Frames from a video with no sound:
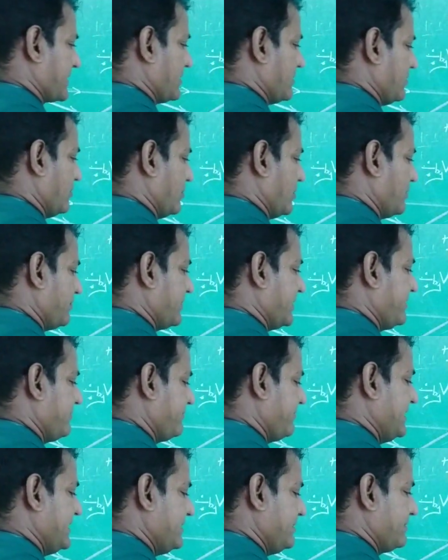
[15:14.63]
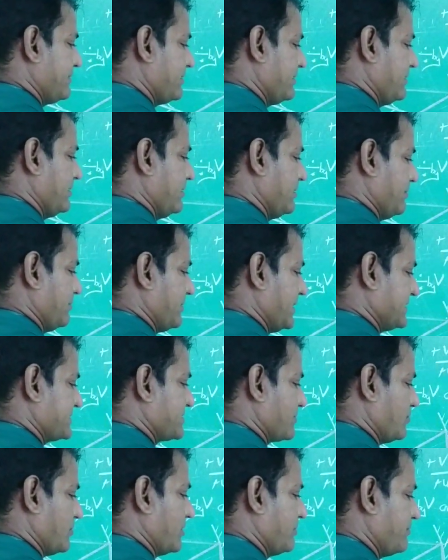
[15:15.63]
1 by V
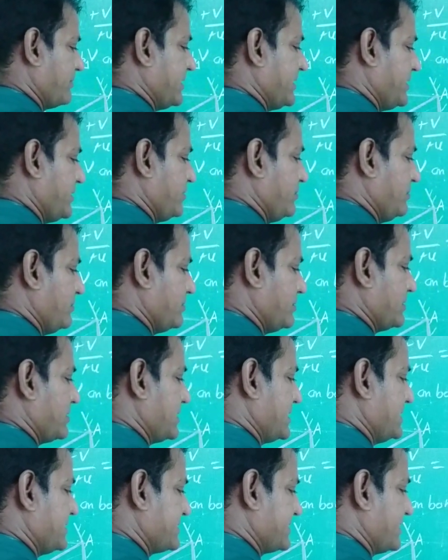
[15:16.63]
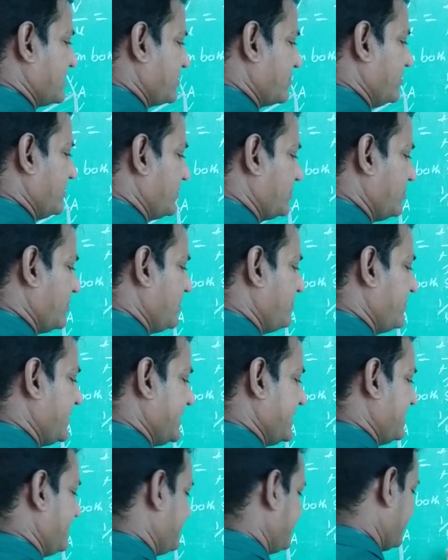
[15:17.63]
plus 1 by U is equal to 1 by
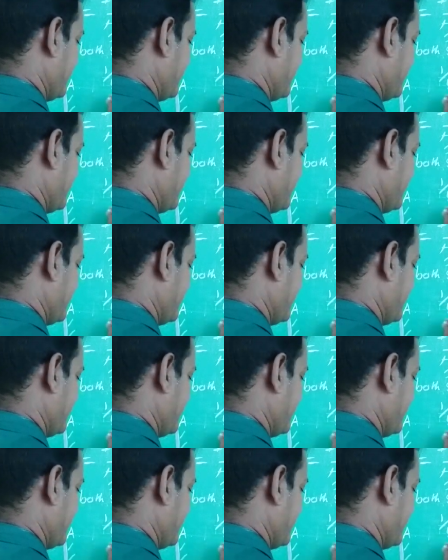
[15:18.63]
F,